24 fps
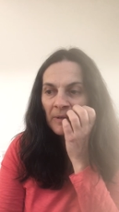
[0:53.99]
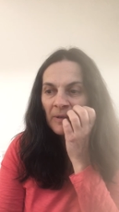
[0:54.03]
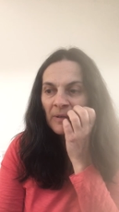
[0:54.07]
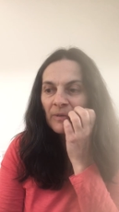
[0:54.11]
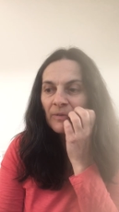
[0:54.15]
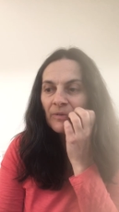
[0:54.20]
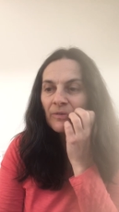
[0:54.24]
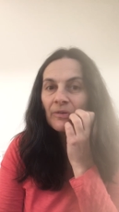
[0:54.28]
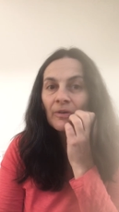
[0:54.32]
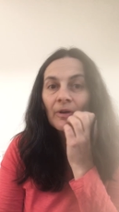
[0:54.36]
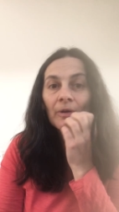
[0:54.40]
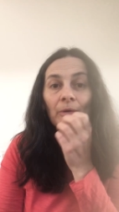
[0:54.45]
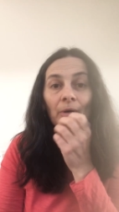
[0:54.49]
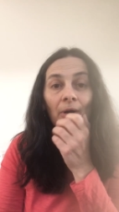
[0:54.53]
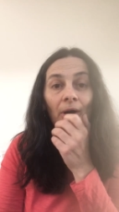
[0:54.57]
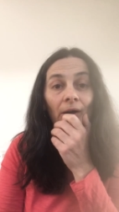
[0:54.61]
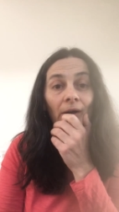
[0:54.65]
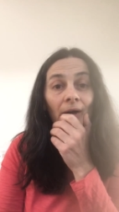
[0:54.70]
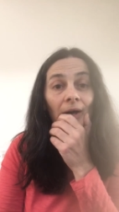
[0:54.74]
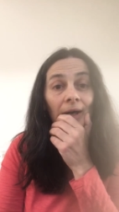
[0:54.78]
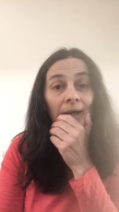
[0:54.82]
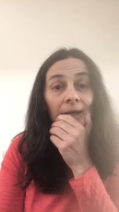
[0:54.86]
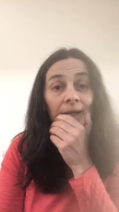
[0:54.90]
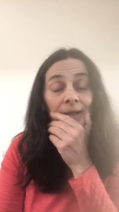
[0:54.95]
It's so
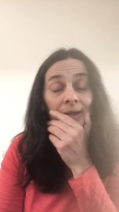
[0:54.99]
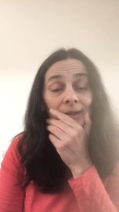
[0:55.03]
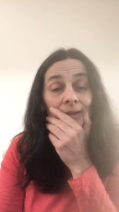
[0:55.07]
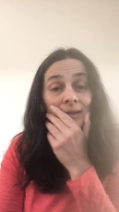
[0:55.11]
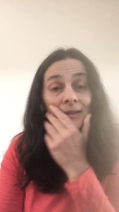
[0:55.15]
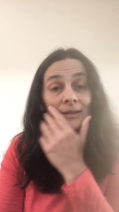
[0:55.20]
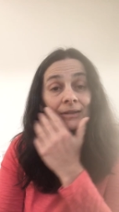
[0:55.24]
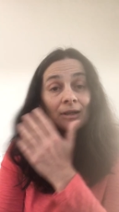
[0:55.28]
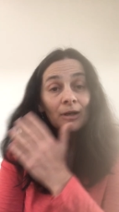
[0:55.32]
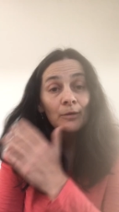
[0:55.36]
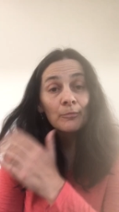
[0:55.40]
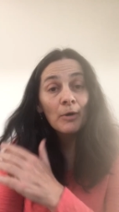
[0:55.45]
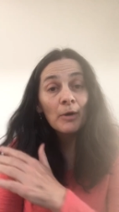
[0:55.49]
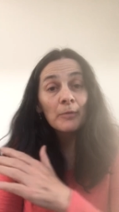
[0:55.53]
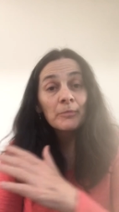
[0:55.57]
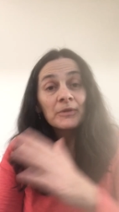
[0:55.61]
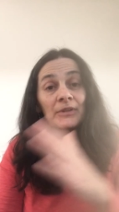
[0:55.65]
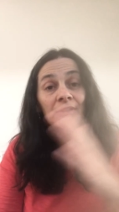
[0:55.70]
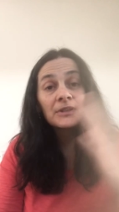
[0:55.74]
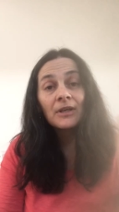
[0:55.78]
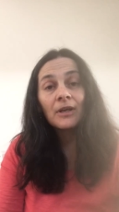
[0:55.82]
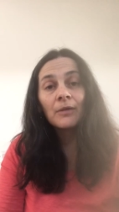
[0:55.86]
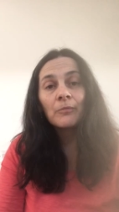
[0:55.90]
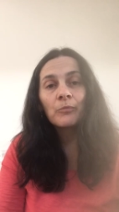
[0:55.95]
high it's come up the
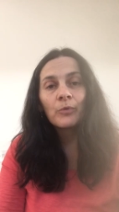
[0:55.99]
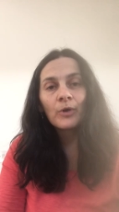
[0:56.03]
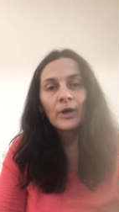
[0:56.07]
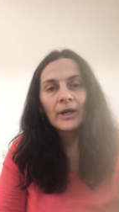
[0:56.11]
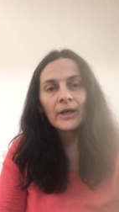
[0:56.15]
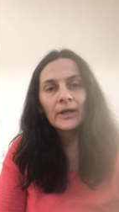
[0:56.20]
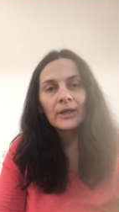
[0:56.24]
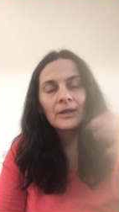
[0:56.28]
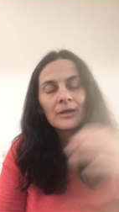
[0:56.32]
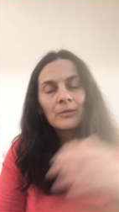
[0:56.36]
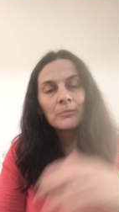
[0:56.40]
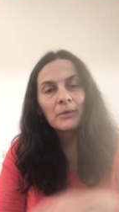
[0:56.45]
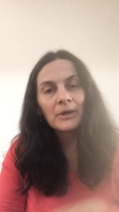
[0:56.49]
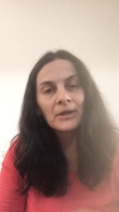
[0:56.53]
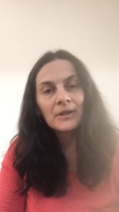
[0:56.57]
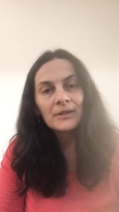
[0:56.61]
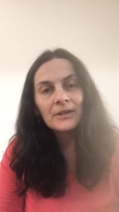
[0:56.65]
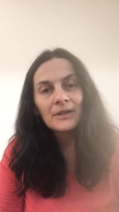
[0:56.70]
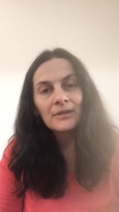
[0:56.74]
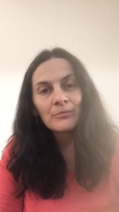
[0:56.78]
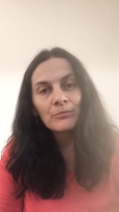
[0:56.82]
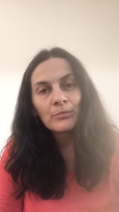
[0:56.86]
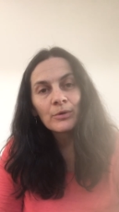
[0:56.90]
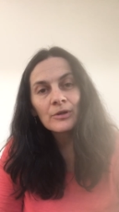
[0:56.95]
slipway and it
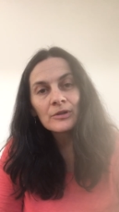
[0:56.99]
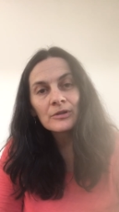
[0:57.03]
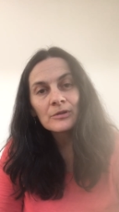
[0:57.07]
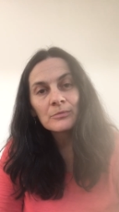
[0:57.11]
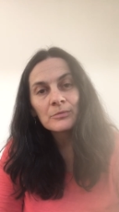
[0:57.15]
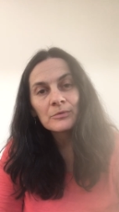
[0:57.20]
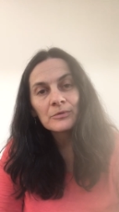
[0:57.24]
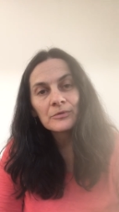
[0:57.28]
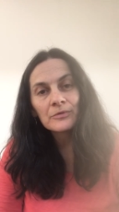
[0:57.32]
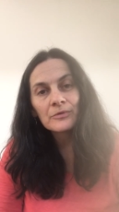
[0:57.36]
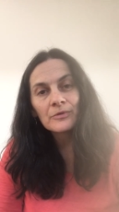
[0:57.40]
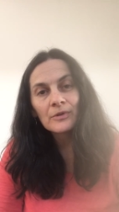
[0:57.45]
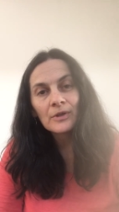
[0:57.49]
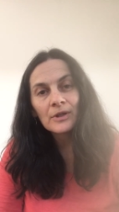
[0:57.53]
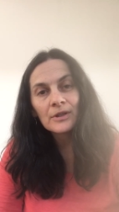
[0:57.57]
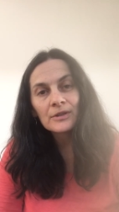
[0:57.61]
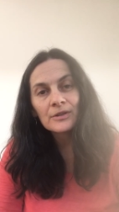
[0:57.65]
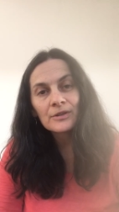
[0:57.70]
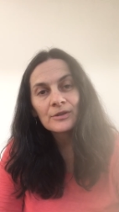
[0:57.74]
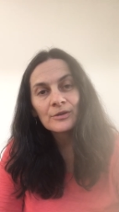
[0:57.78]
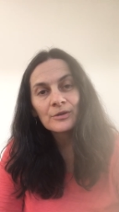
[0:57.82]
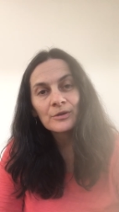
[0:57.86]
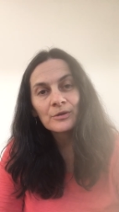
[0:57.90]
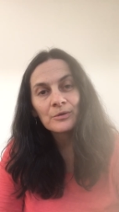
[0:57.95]
makes it impossible for
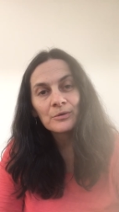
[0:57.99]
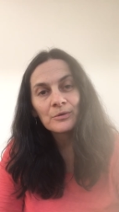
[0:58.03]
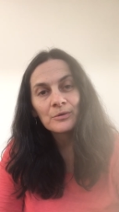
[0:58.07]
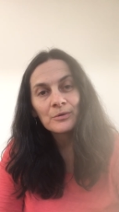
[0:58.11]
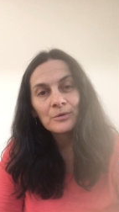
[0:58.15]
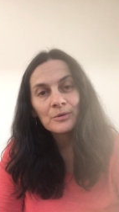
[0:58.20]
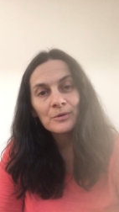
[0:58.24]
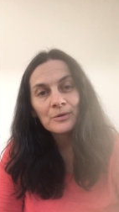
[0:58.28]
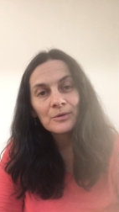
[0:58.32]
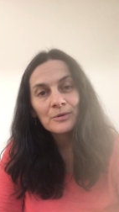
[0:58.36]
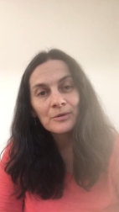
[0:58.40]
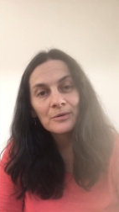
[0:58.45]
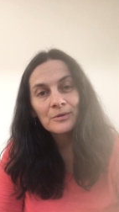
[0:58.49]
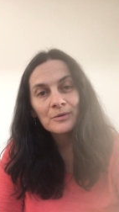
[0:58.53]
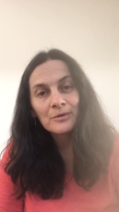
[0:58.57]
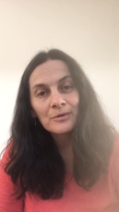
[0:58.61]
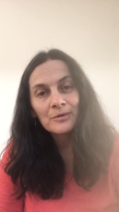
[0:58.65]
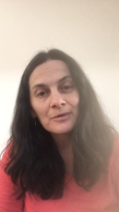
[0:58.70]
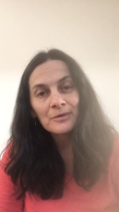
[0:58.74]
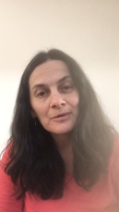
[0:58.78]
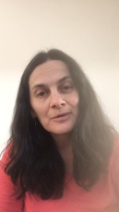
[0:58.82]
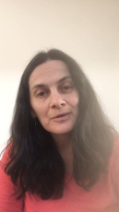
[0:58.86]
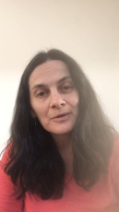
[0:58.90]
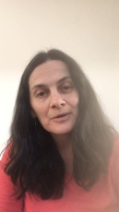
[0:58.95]
us to
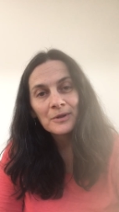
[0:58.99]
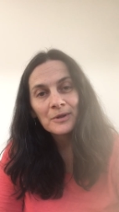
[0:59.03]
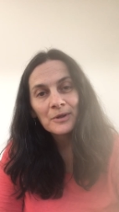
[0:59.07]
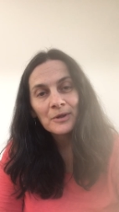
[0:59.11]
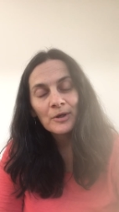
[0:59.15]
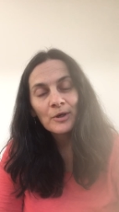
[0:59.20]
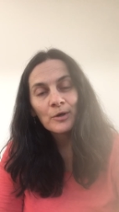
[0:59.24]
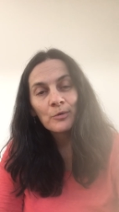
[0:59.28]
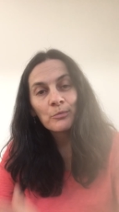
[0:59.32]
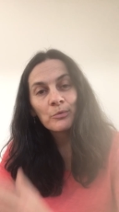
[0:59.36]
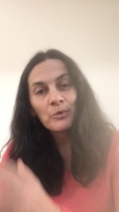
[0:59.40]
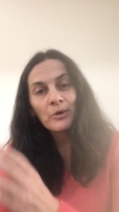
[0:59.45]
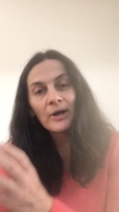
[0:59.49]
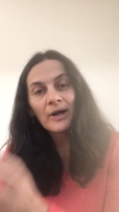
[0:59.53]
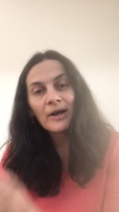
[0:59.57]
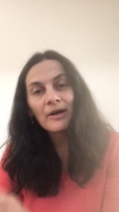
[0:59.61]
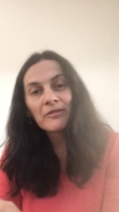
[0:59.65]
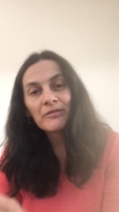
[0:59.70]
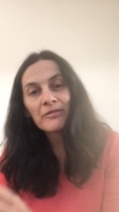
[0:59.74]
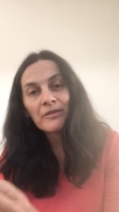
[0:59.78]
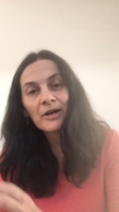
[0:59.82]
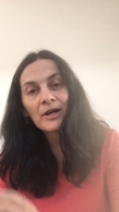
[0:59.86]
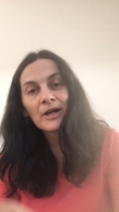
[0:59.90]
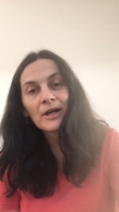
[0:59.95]
put our
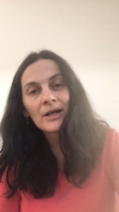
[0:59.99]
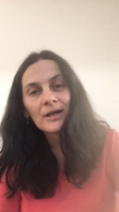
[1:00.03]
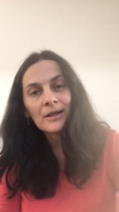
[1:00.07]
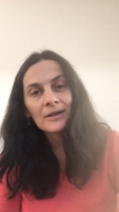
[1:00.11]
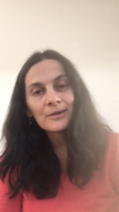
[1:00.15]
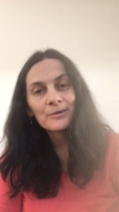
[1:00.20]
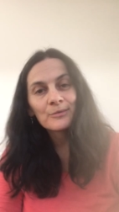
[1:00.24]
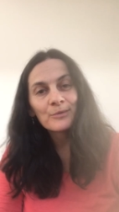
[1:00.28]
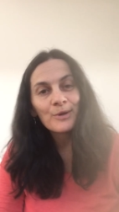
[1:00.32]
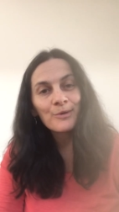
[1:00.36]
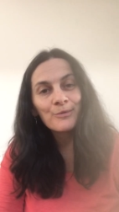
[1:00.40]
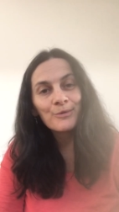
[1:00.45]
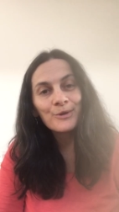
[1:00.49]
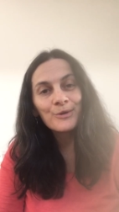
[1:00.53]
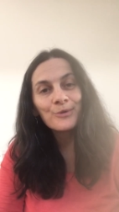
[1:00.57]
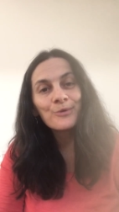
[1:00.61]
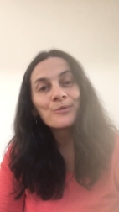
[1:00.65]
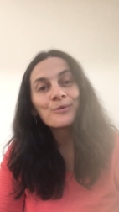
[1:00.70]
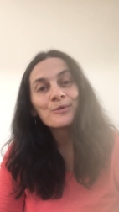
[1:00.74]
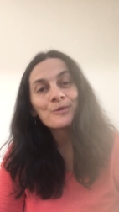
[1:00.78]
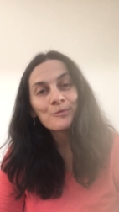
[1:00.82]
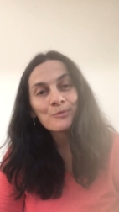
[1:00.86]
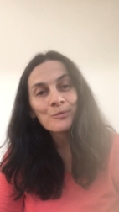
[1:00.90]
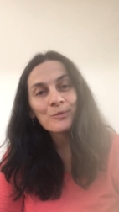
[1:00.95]
fire where we
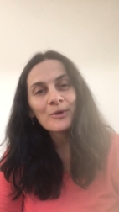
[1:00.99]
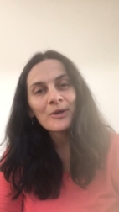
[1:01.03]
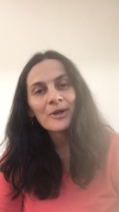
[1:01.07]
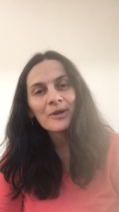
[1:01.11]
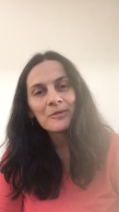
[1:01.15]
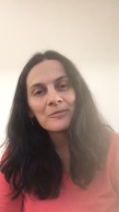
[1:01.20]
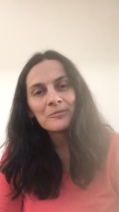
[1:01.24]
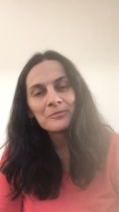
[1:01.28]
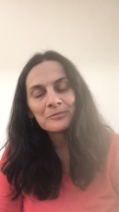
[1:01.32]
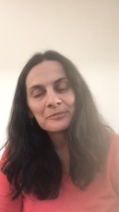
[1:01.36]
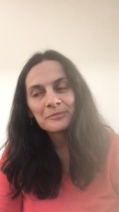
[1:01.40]
always put it